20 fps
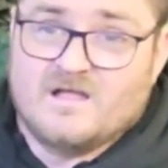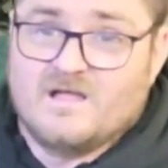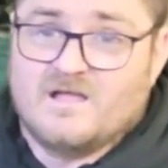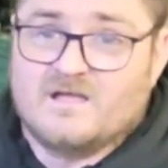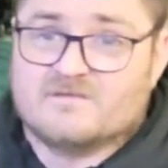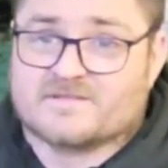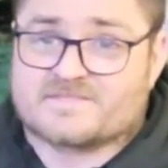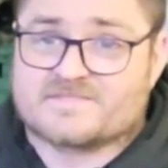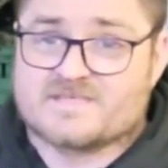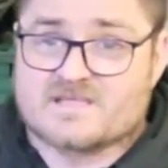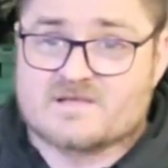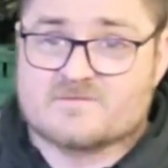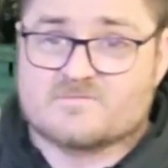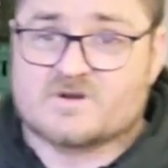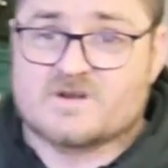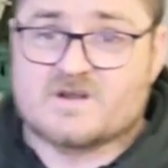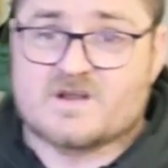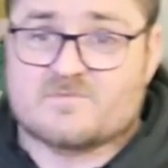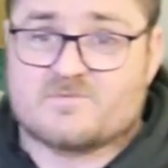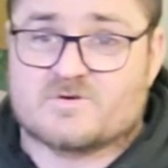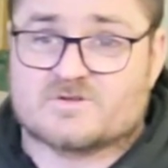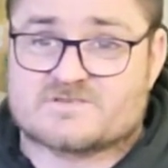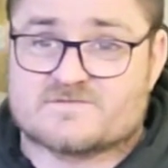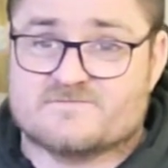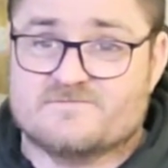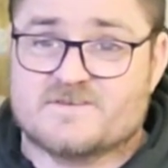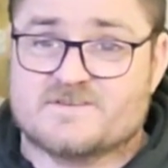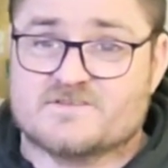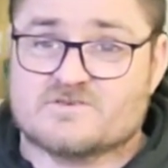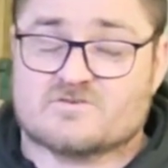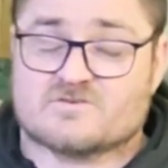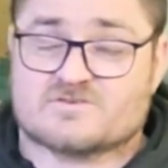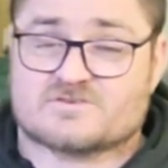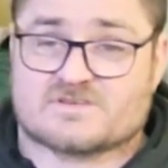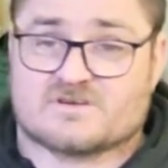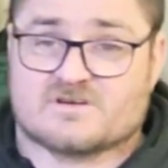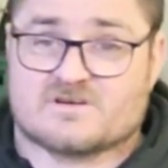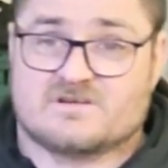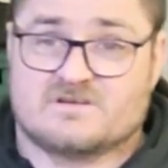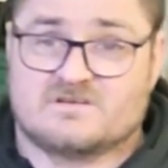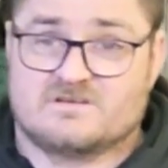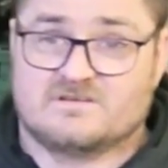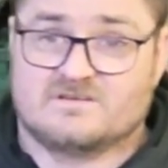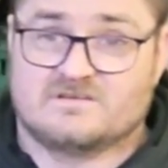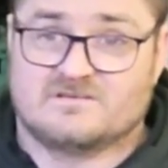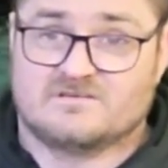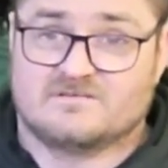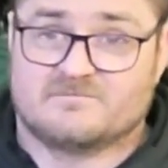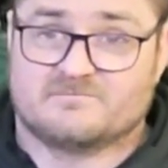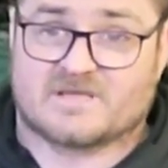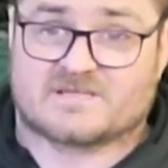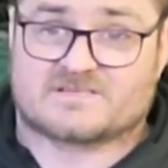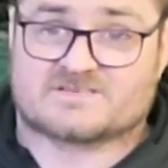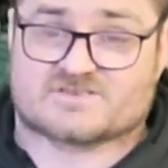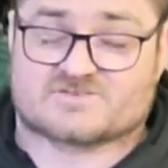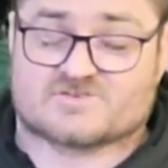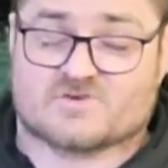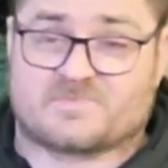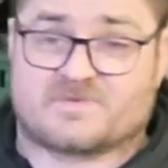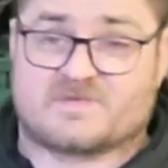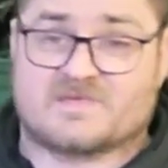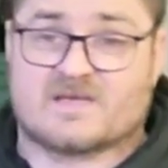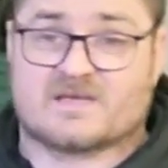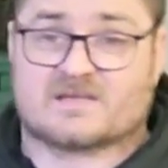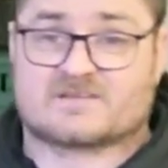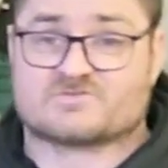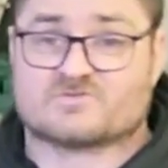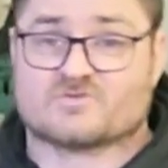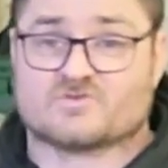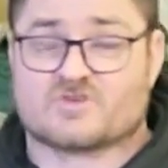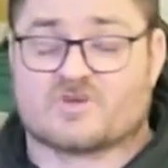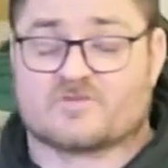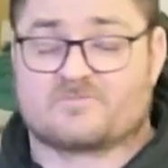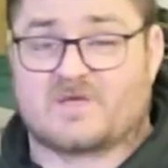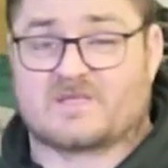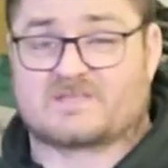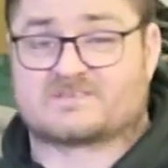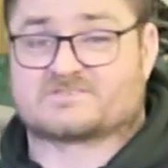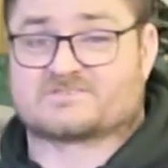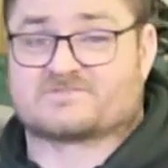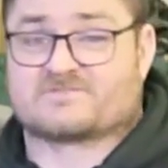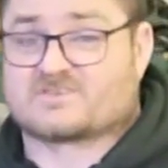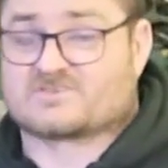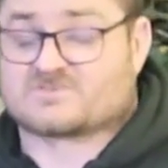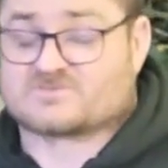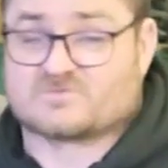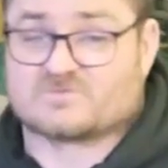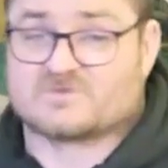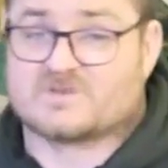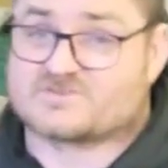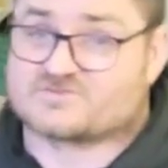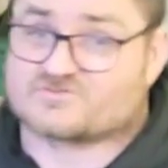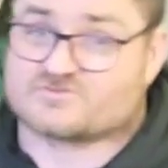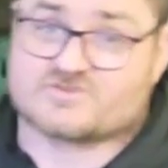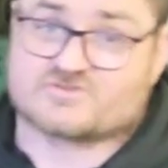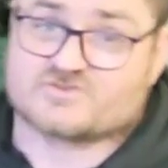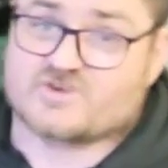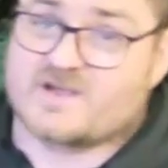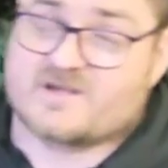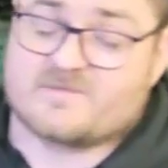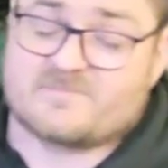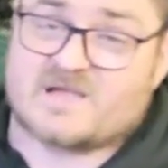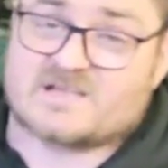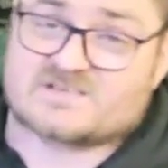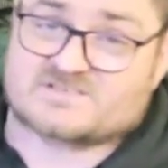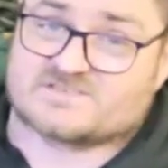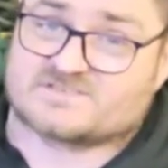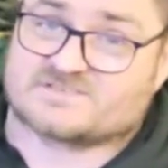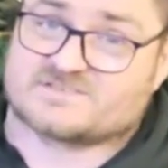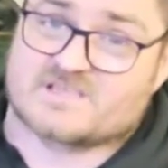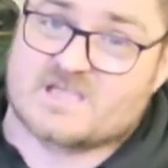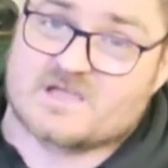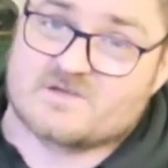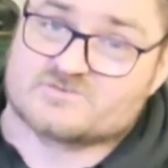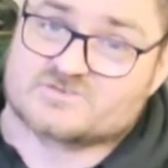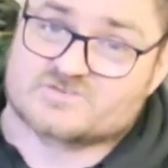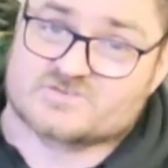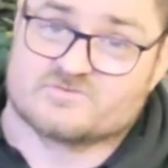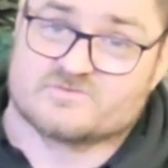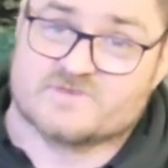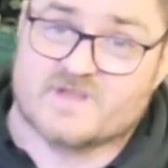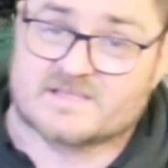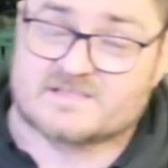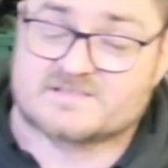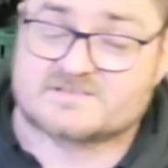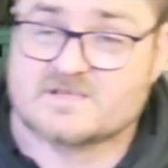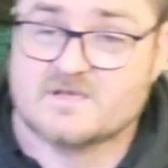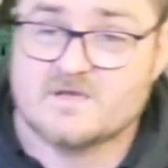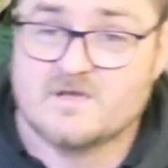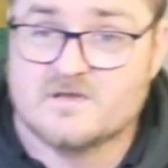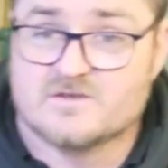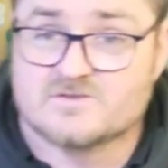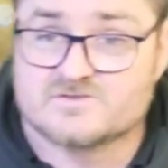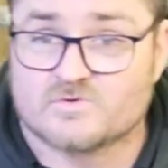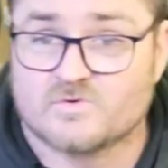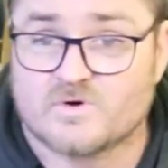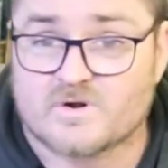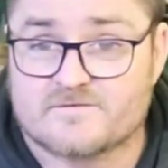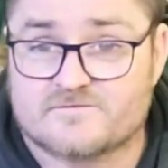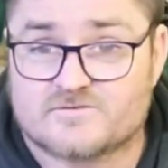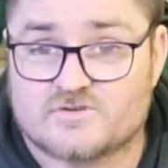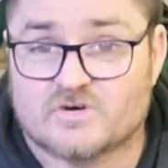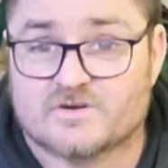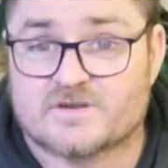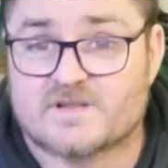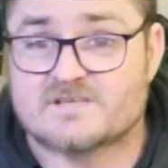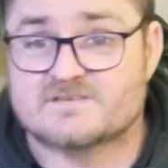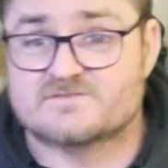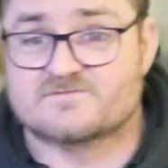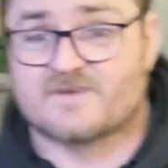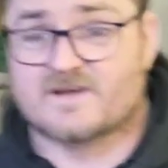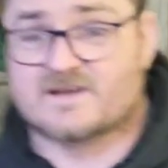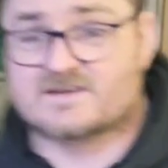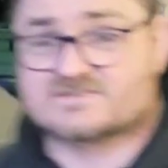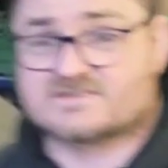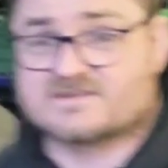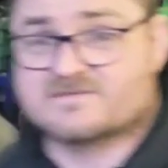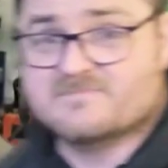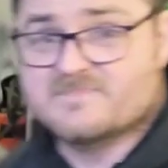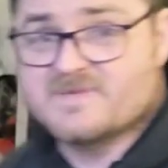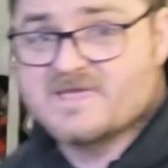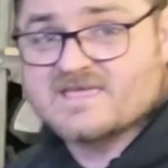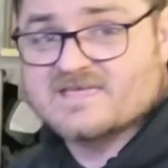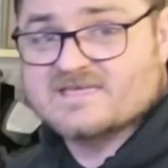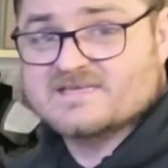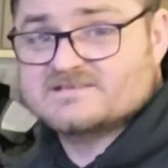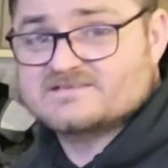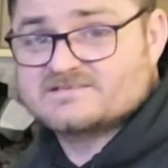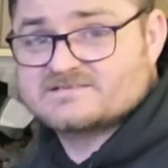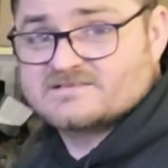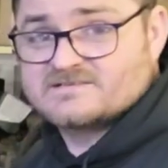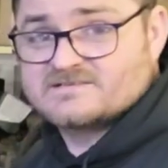If I think about it, I'll put some videos or pictures up here, because we only got pictures of it because we literally tried to bash this thing out in 2 nights. So what I've done is we've actually made